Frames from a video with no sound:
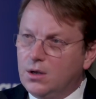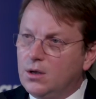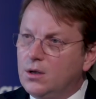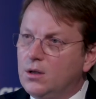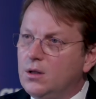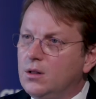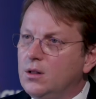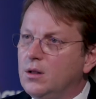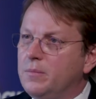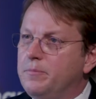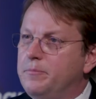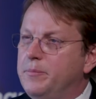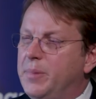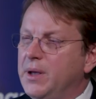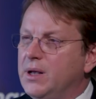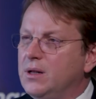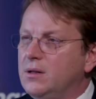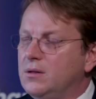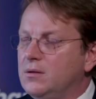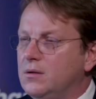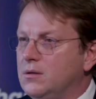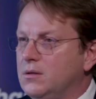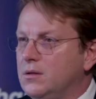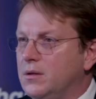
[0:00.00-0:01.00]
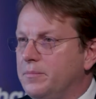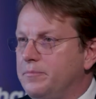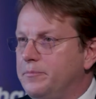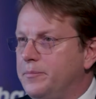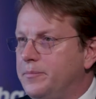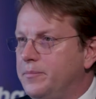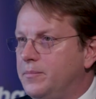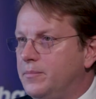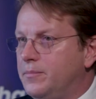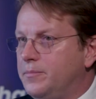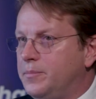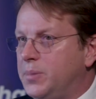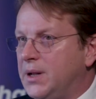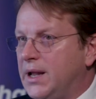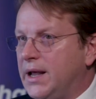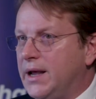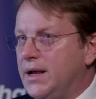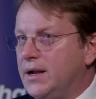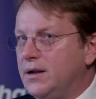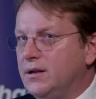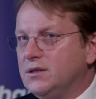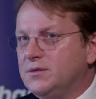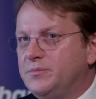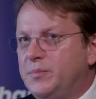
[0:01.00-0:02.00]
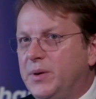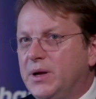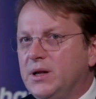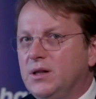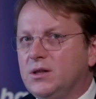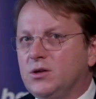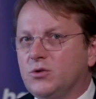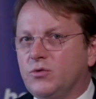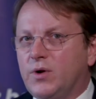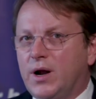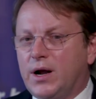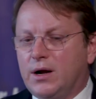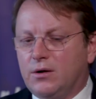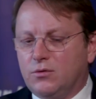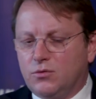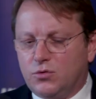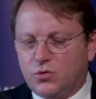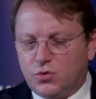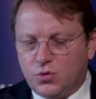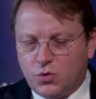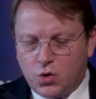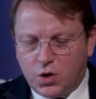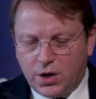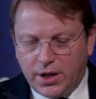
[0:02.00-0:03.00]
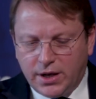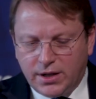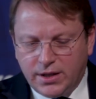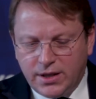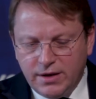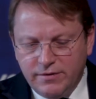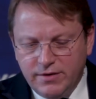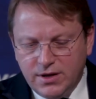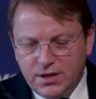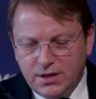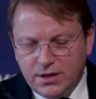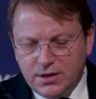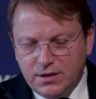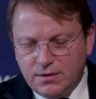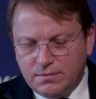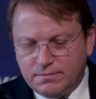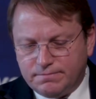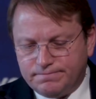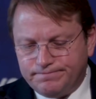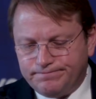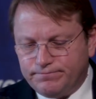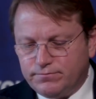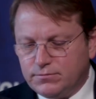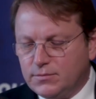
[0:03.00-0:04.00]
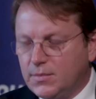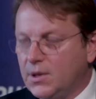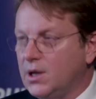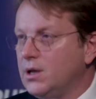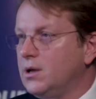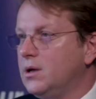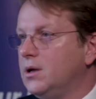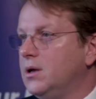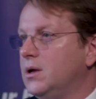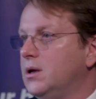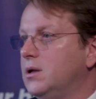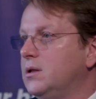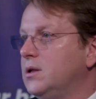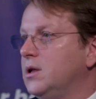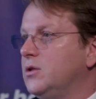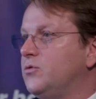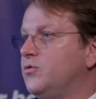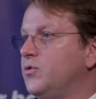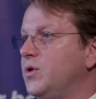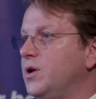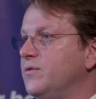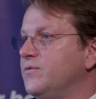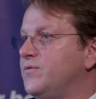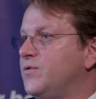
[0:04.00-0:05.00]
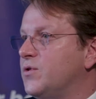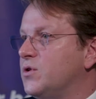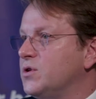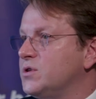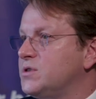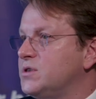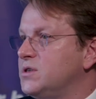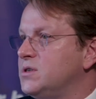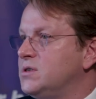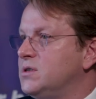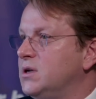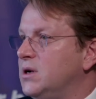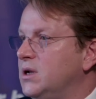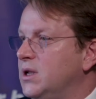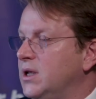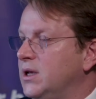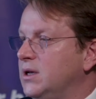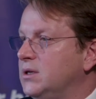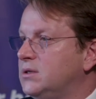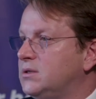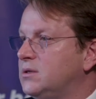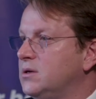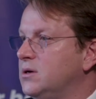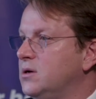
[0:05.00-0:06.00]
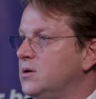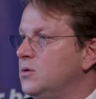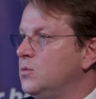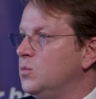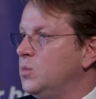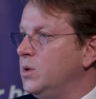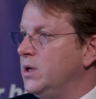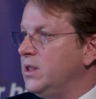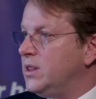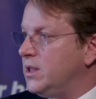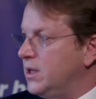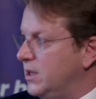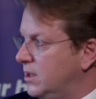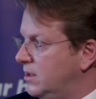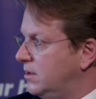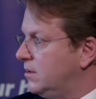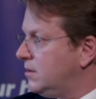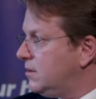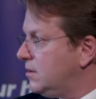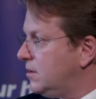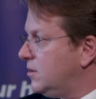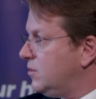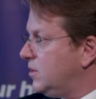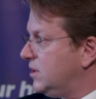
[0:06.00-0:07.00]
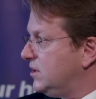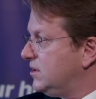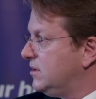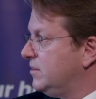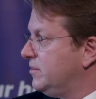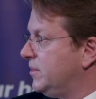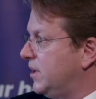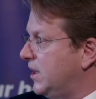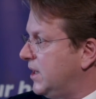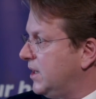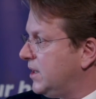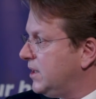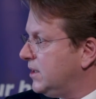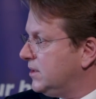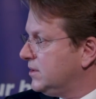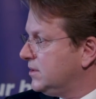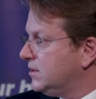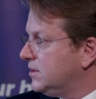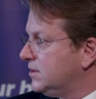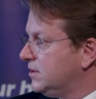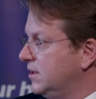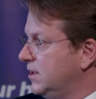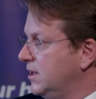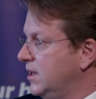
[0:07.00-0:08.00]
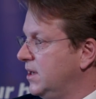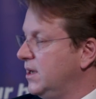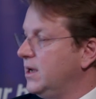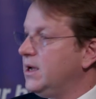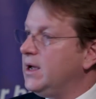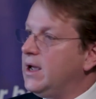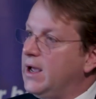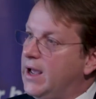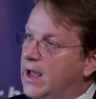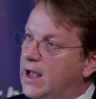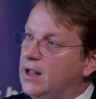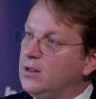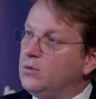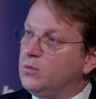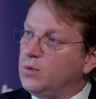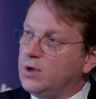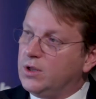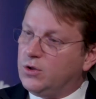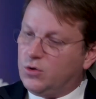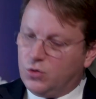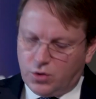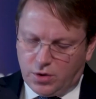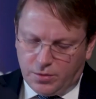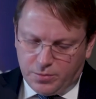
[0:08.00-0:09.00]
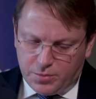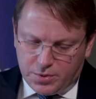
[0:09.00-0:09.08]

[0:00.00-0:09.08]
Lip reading: The plan is built around connectivity that reinforces the links within the Western Balkans and with Europe.